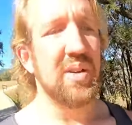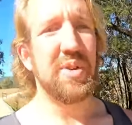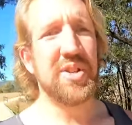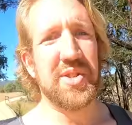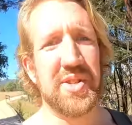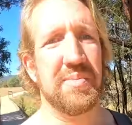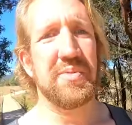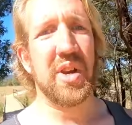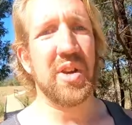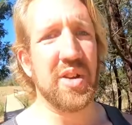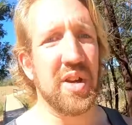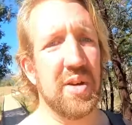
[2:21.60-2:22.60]
I might do some
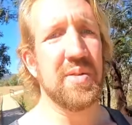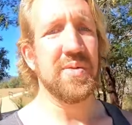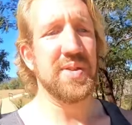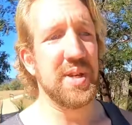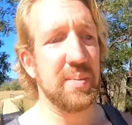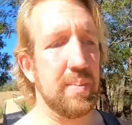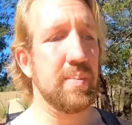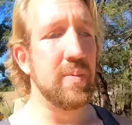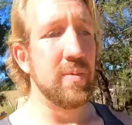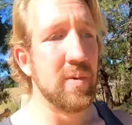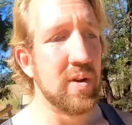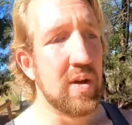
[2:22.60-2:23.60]
yoga or something,
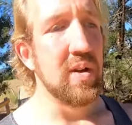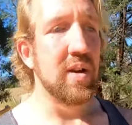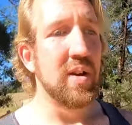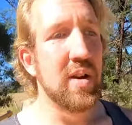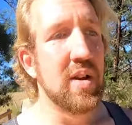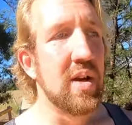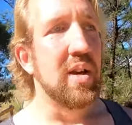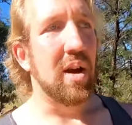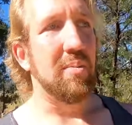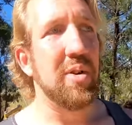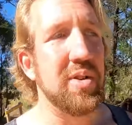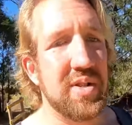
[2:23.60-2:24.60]

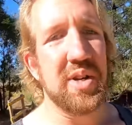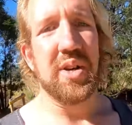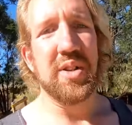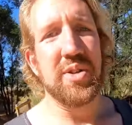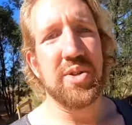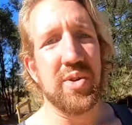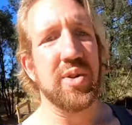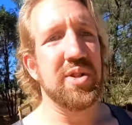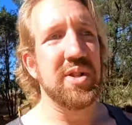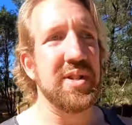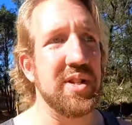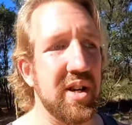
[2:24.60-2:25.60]
I'm not entirely
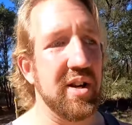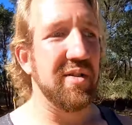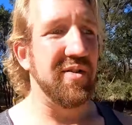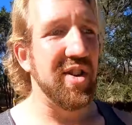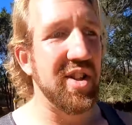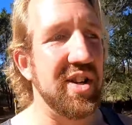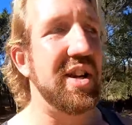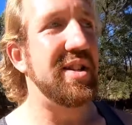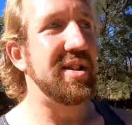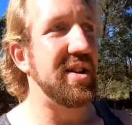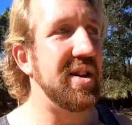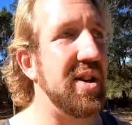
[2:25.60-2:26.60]
sure just yet. I really
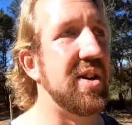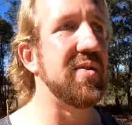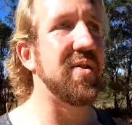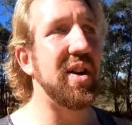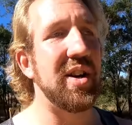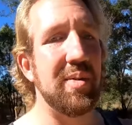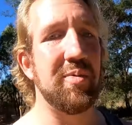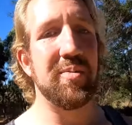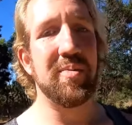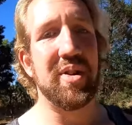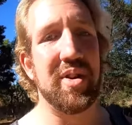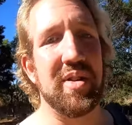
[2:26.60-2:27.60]
need to read up
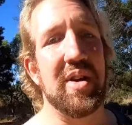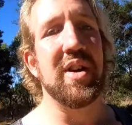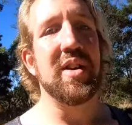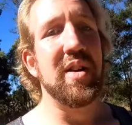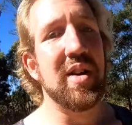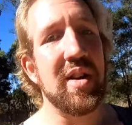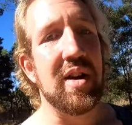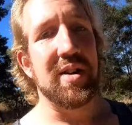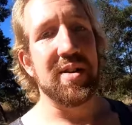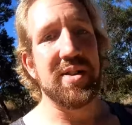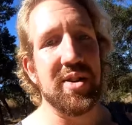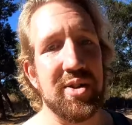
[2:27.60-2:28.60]
on what
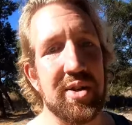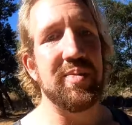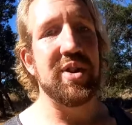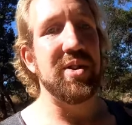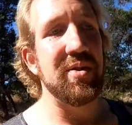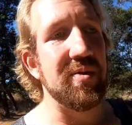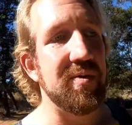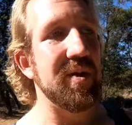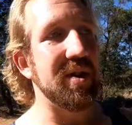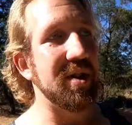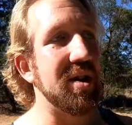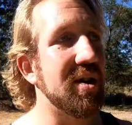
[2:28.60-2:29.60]
else I should be doing
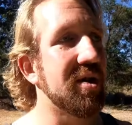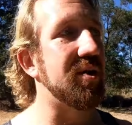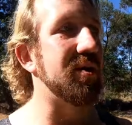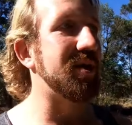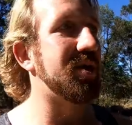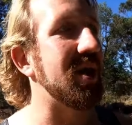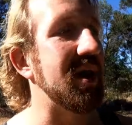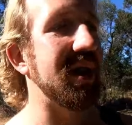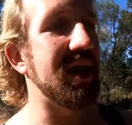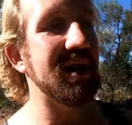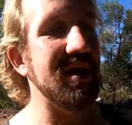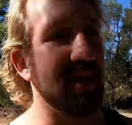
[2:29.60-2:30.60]
for the core
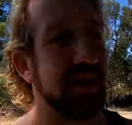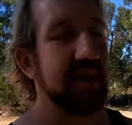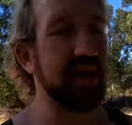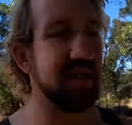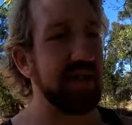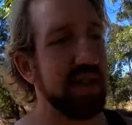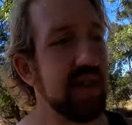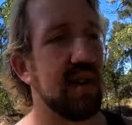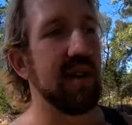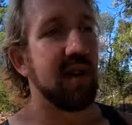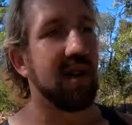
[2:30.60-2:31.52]
strength exercises,